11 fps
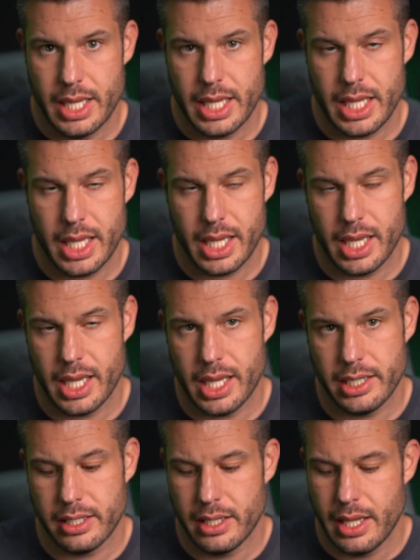
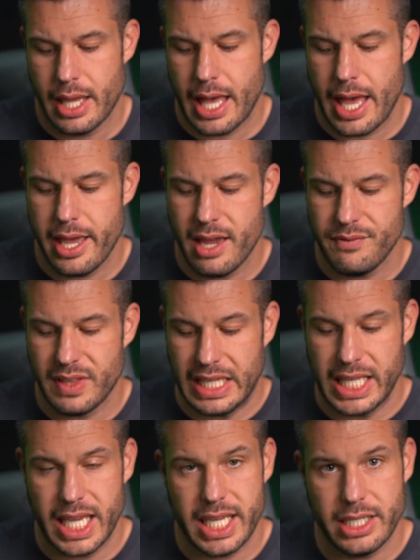And I have the
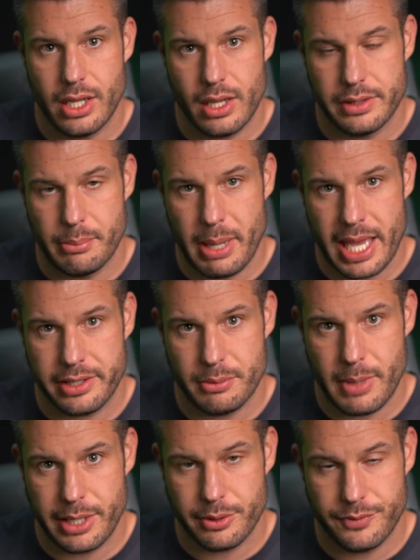gain on the back of the
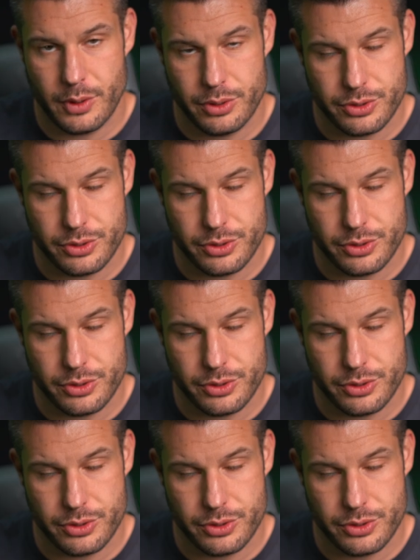microphone.